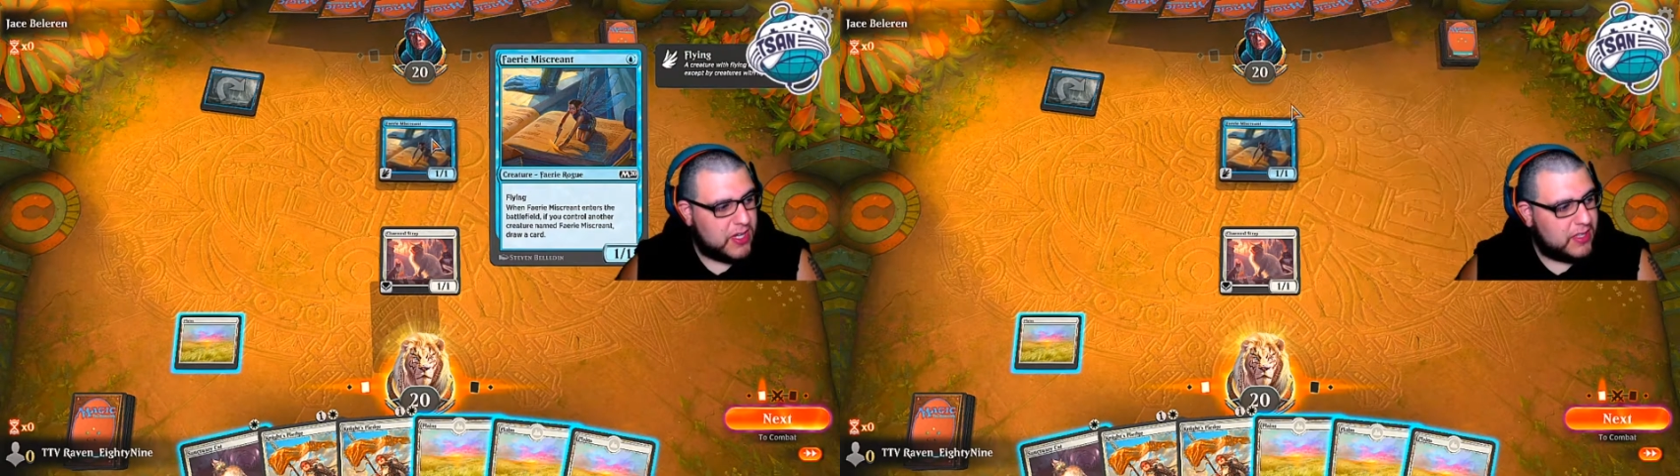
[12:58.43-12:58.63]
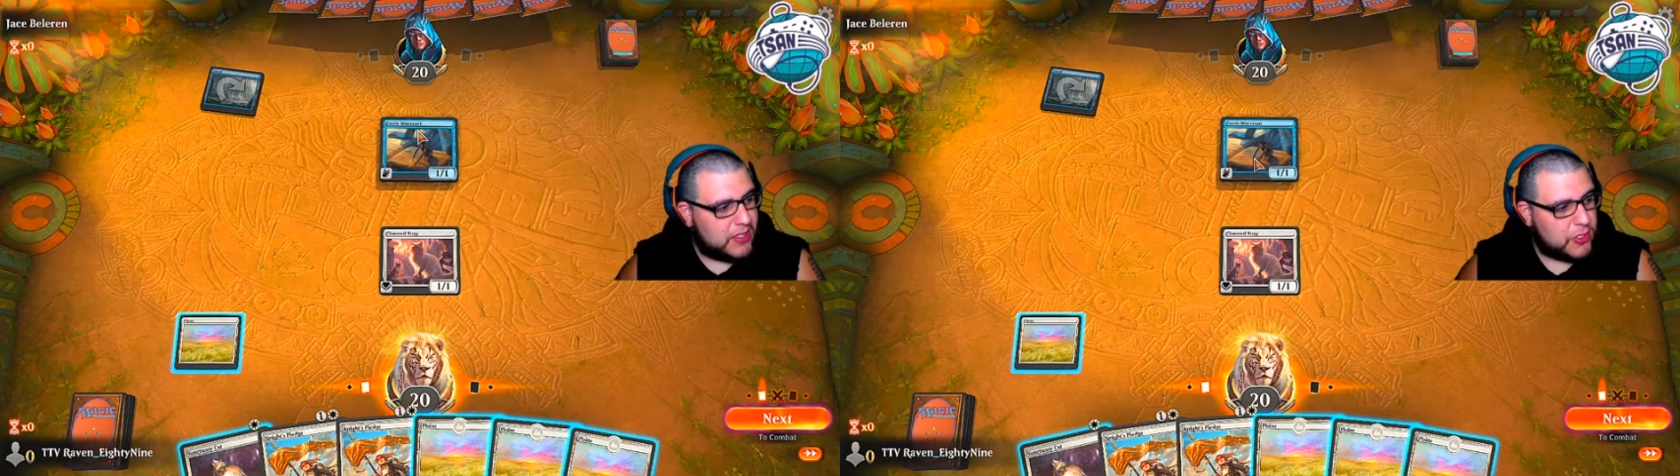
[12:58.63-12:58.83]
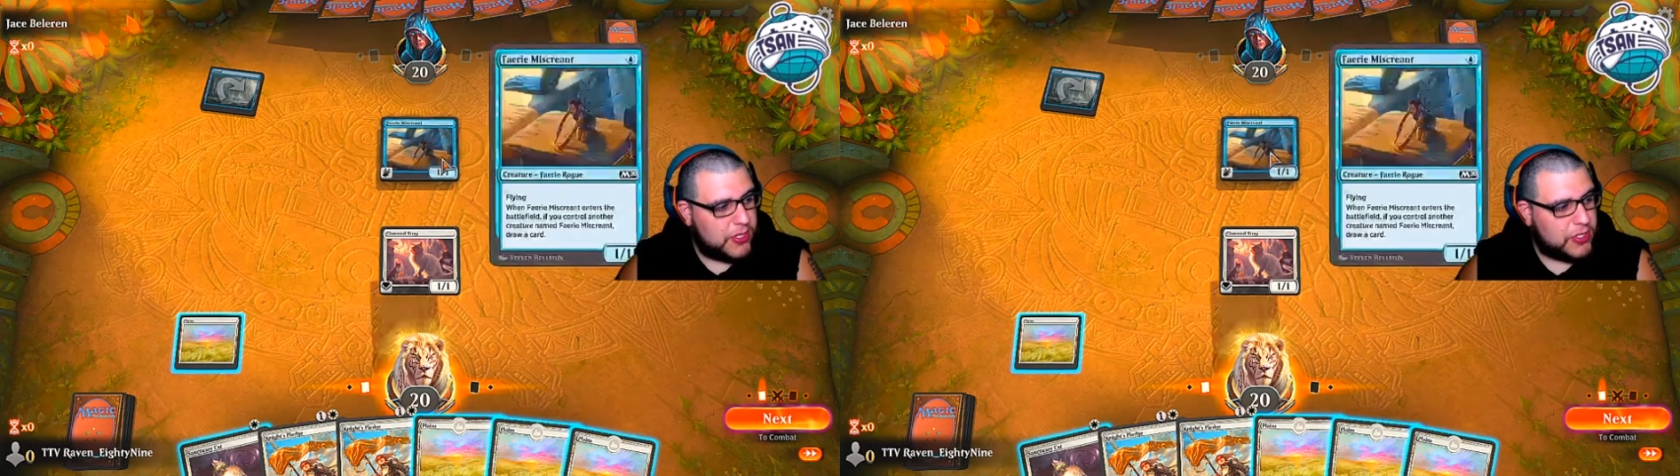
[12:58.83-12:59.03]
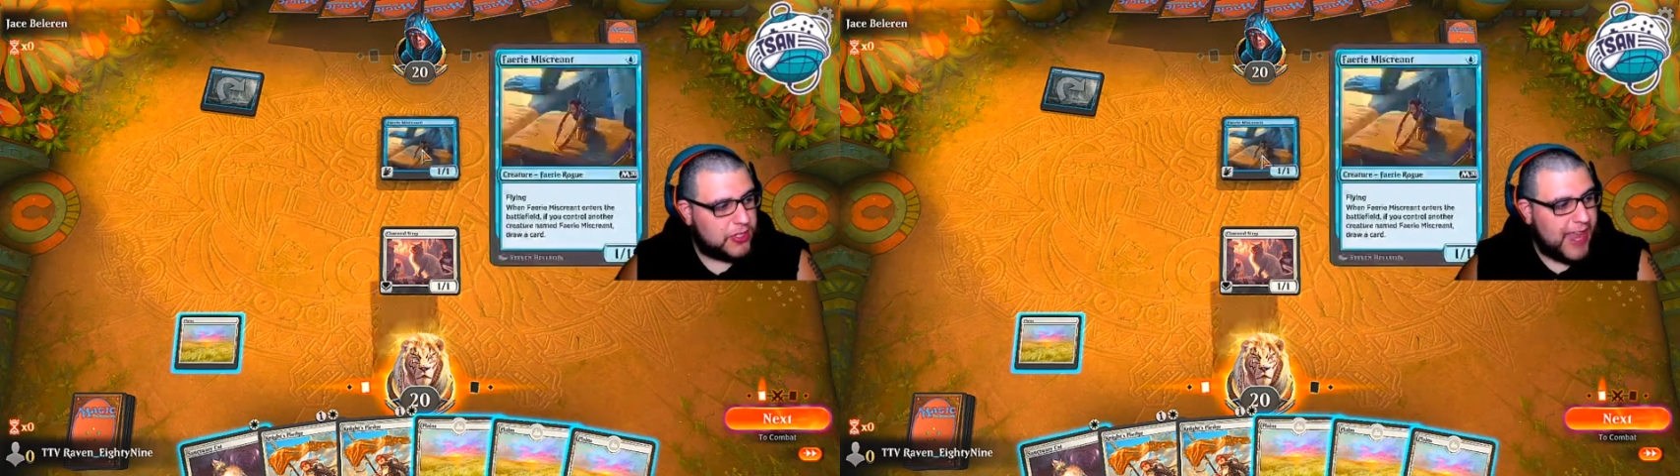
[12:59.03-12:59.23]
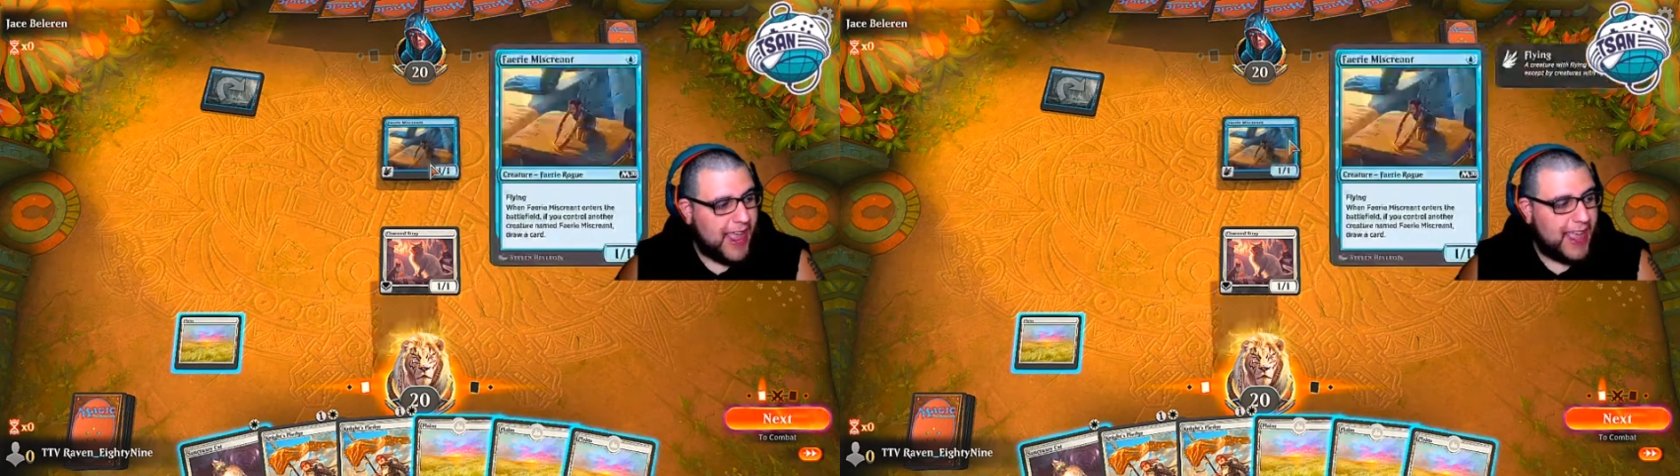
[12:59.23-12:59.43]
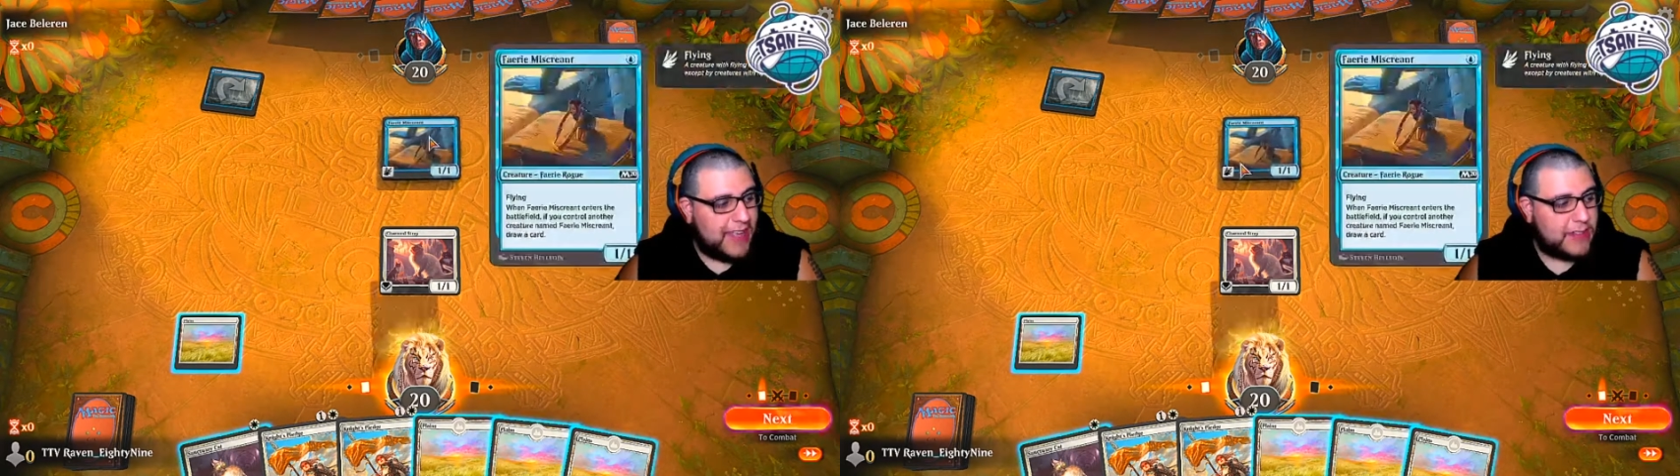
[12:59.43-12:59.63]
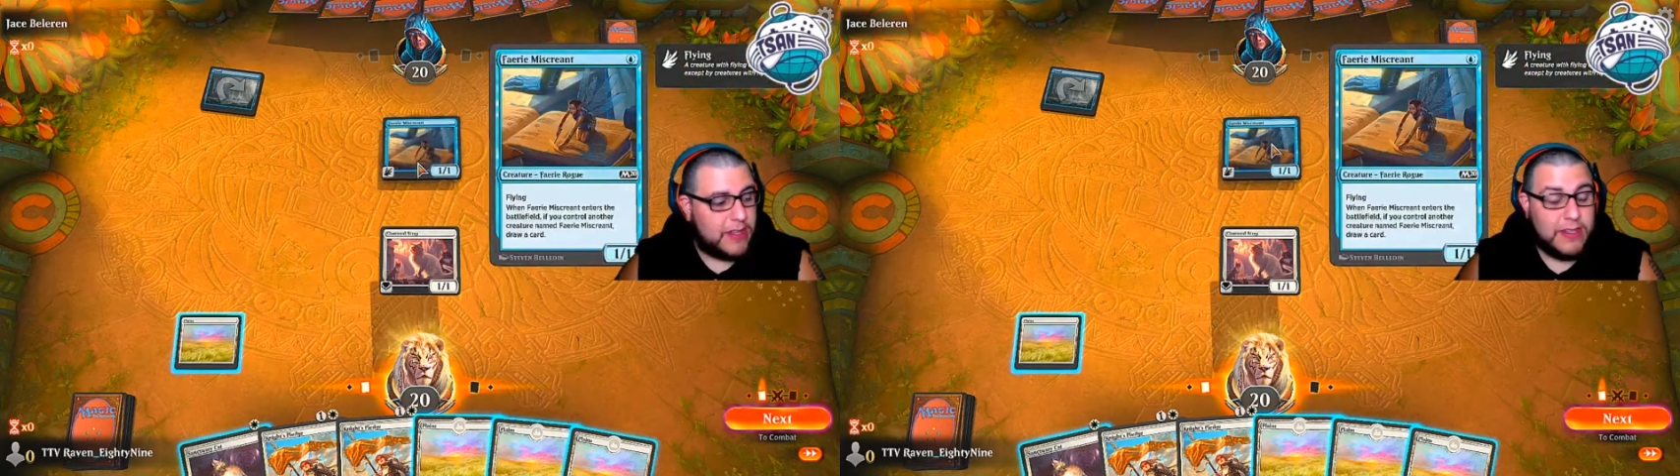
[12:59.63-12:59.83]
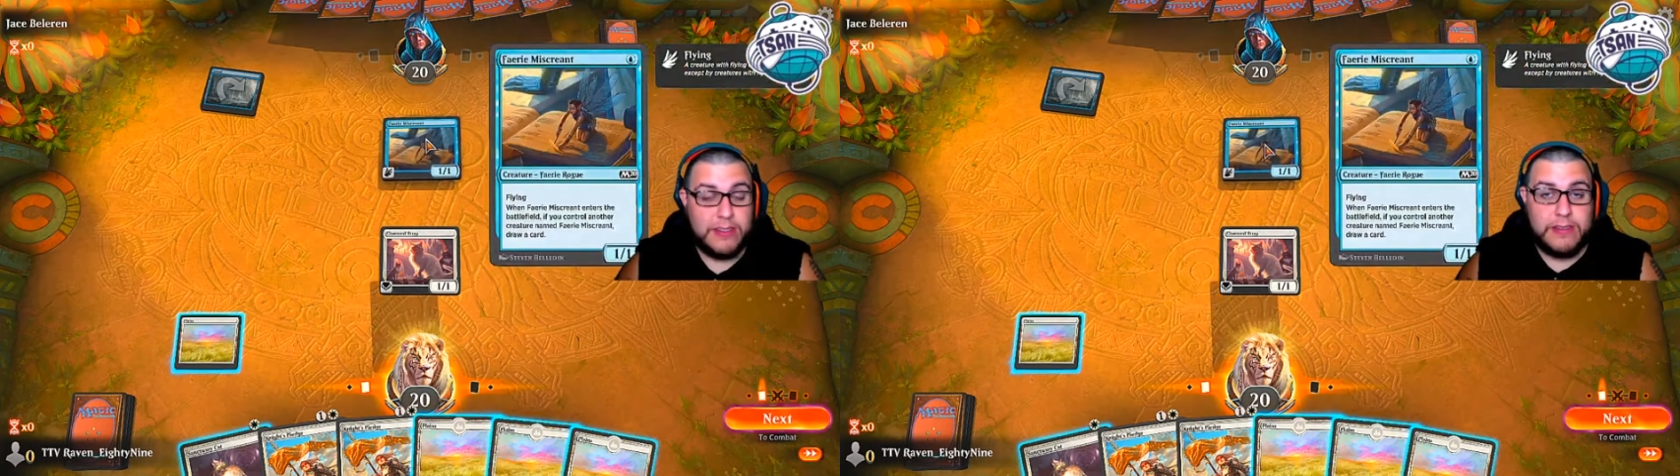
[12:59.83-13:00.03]
this creature has
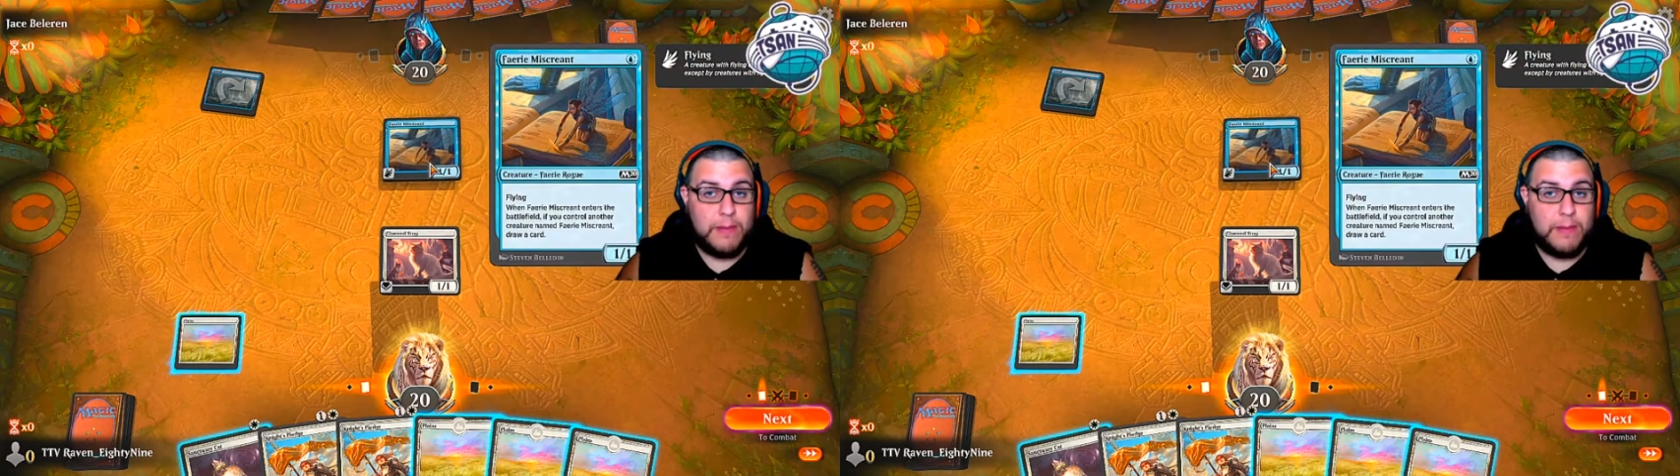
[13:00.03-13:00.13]
summoning